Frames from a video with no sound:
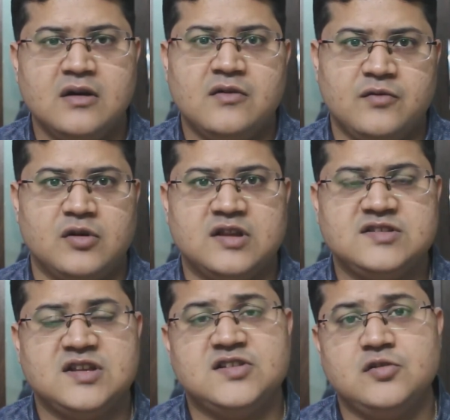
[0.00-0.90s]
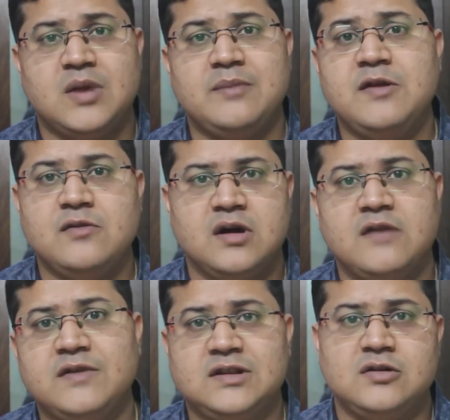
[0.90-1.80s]
For instance, you might be
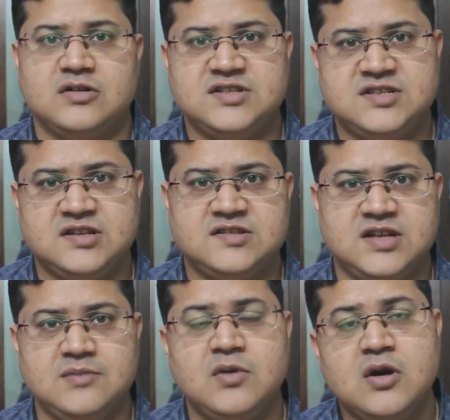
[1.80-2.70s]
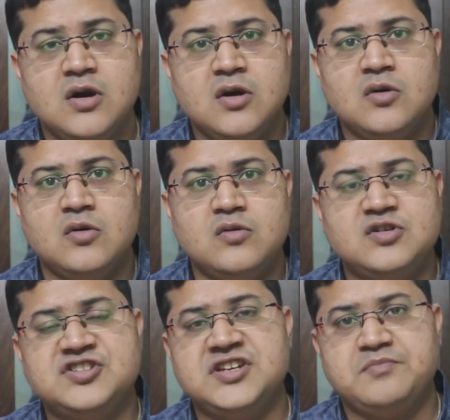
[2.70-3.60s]
working with a logistics team who
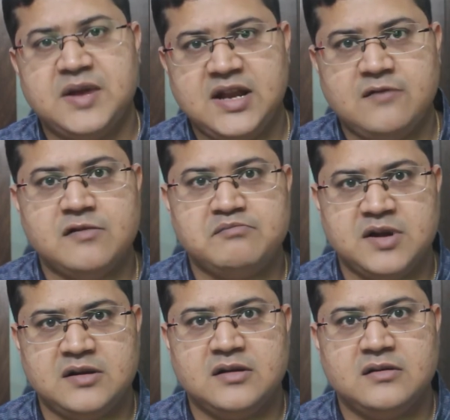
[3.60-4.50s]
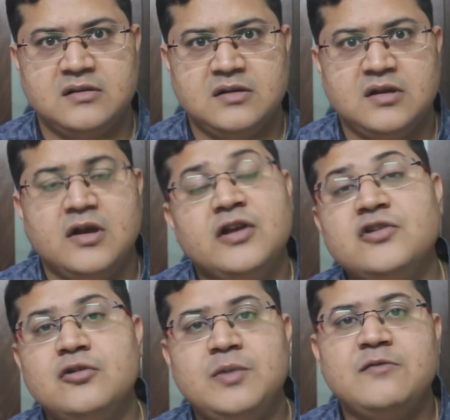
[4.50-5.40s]
would ship an equipment.
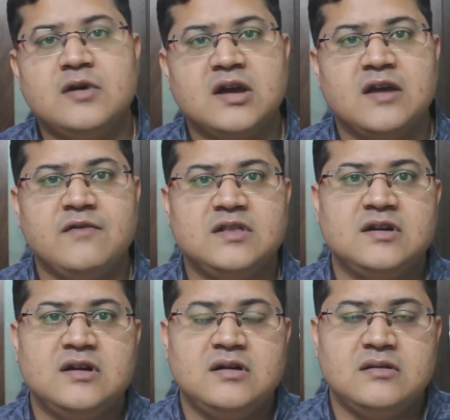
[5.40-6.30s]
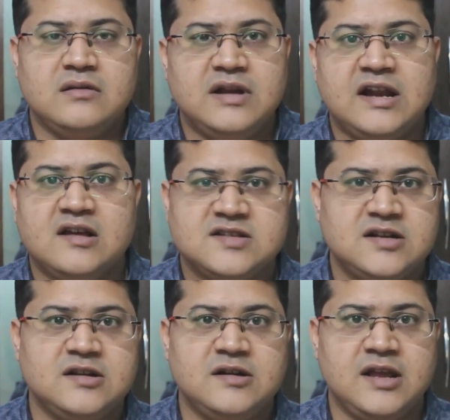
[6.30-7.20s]
You would be working with a data
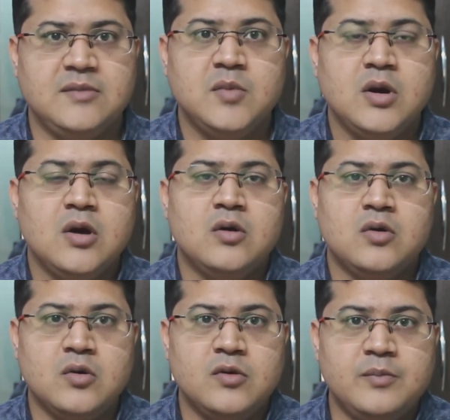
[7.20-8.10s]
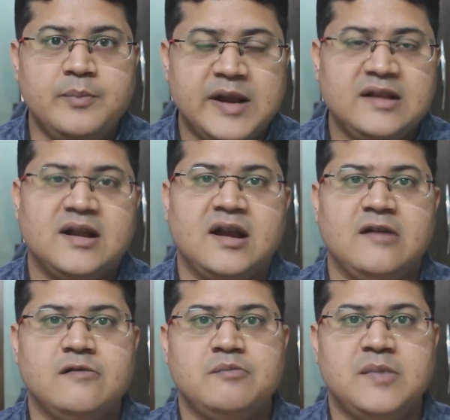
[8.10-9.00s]
center team who would bring that
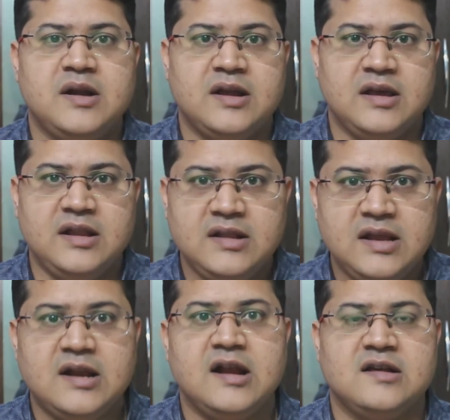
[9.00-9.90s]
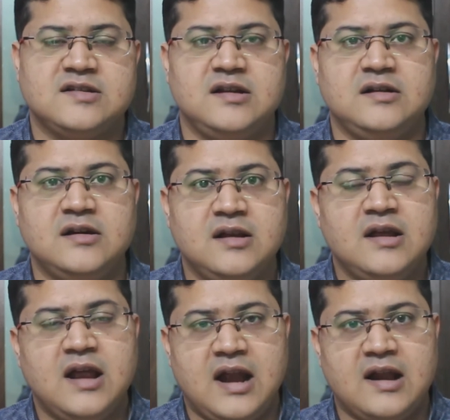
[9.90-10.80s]
equipment in the data center
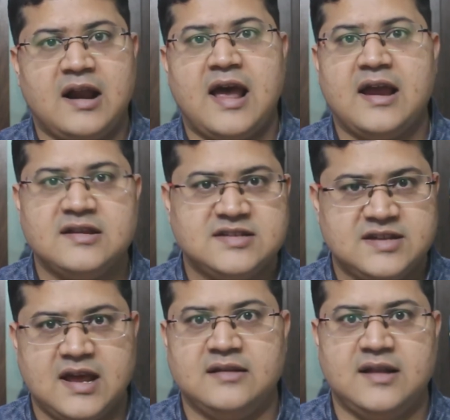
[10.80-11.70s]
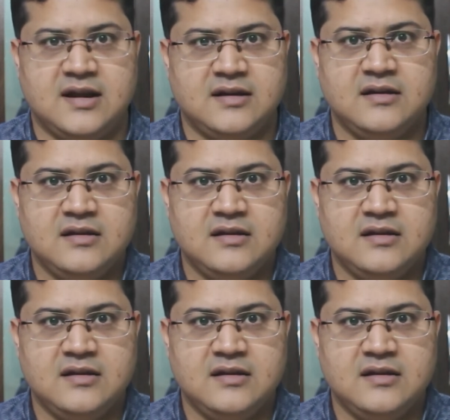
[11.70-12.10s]
and rack and stack that.